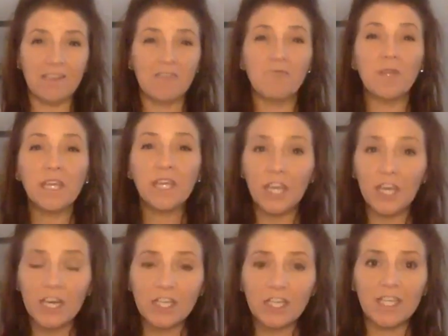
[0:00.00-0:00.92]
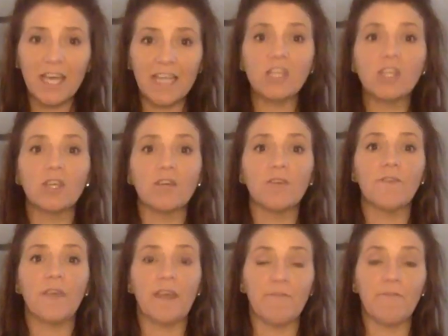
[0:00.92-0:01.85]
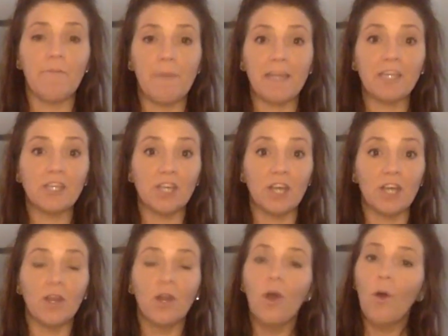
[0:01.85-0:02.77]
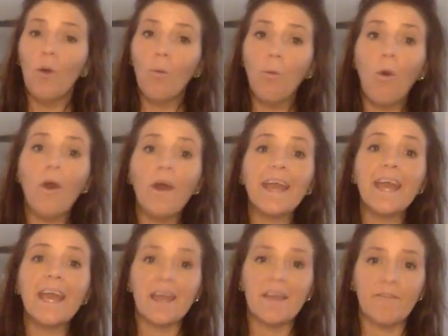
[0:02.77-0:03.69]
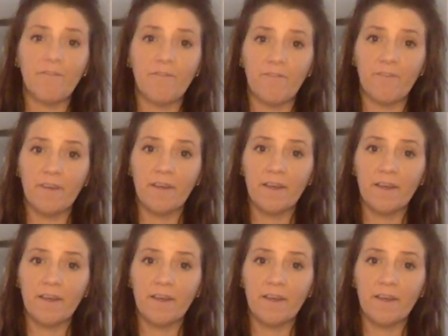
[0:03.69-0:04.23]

this regurgitation of information, what if